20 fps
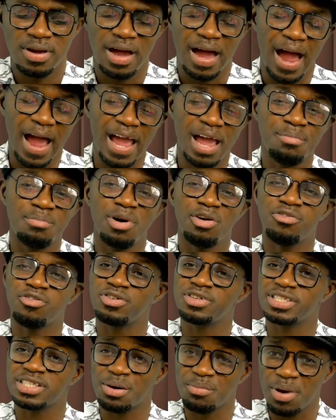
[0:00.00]
I am a
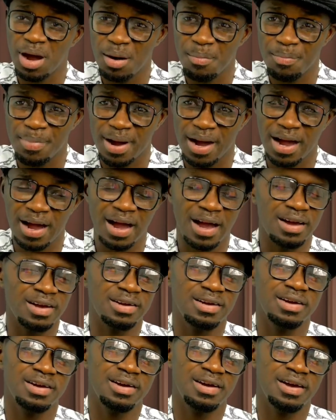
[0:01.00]
phone summer bar,
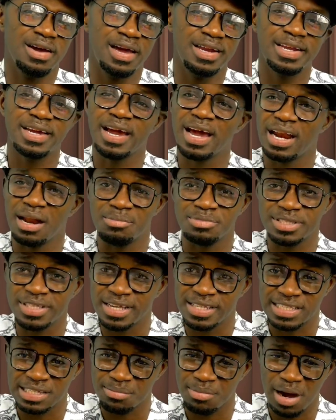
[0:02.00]
any galam
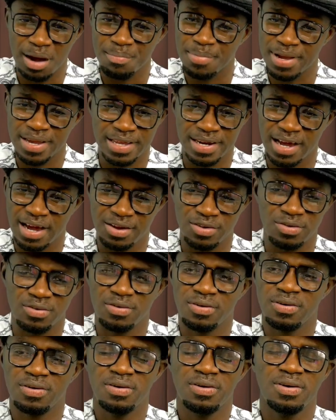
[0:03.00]
saying summer benano.
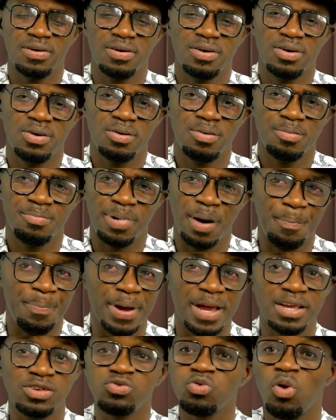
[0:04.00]
Papa
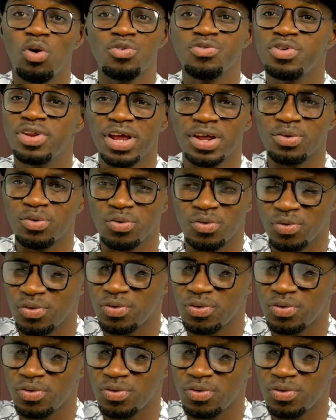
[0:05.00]
is one minano.